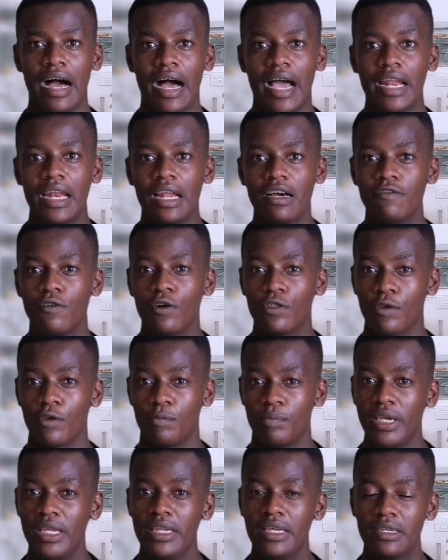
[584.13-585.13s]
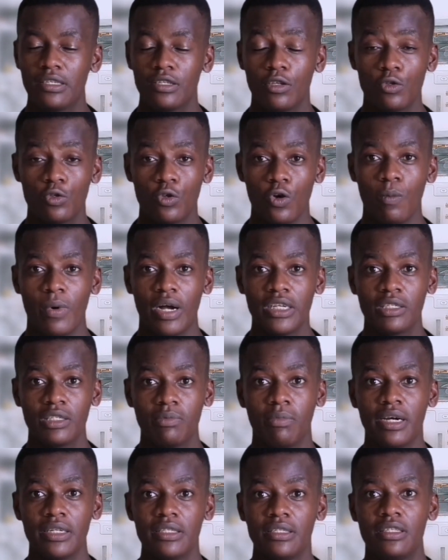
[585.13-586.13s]
I love orthopedics so
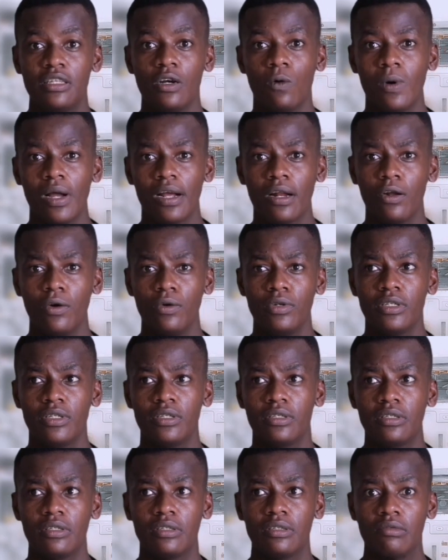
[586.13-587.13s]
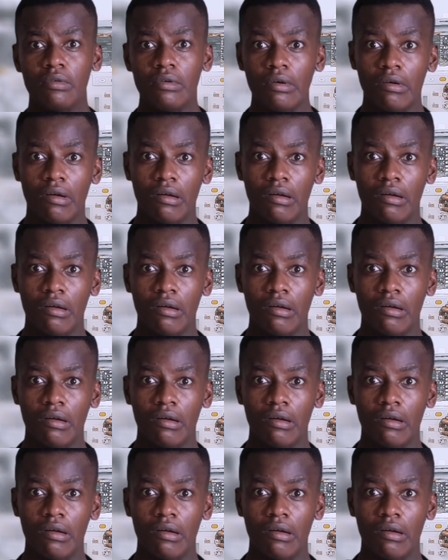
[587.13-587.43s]
much, but the workload is,